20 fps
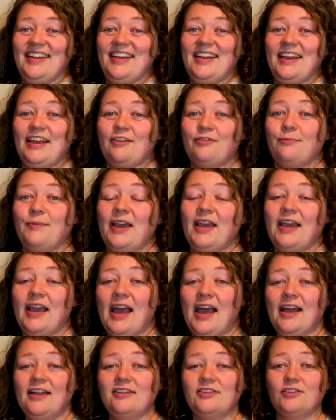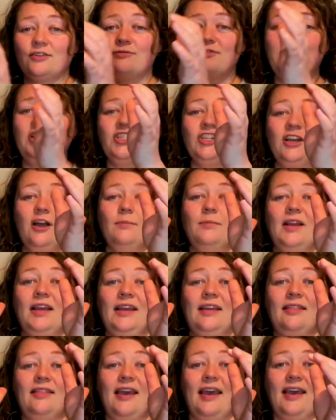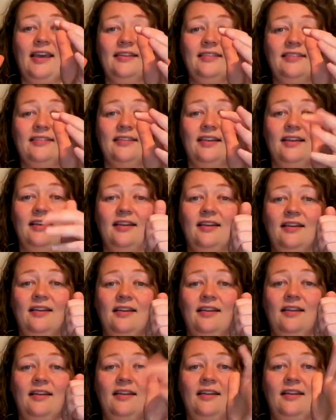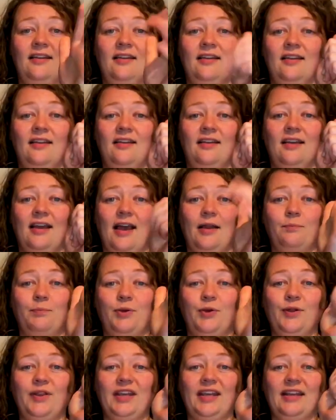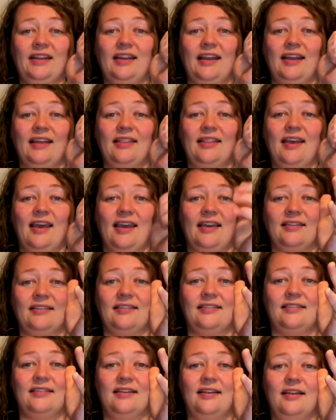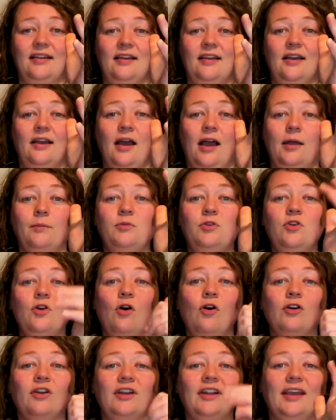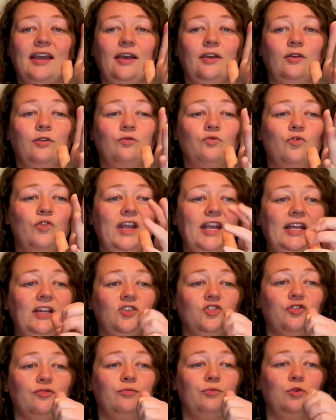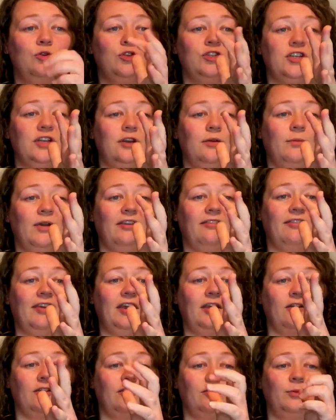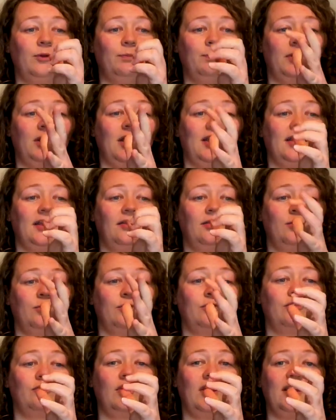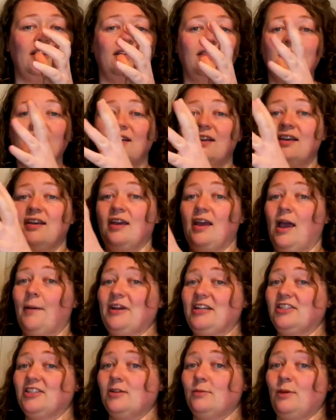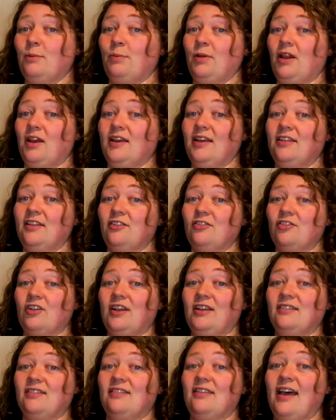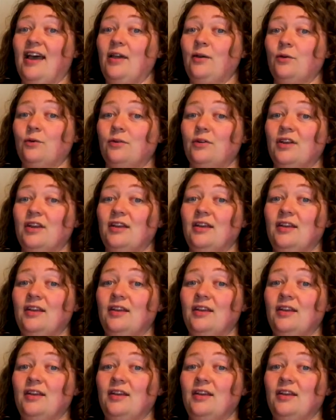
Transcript: If my hands are reaching up like this, and pulling in like this, I'm not going to get a good range of motion in my fingers to be plucking those strings. I'm actually going to be plucking the strings down,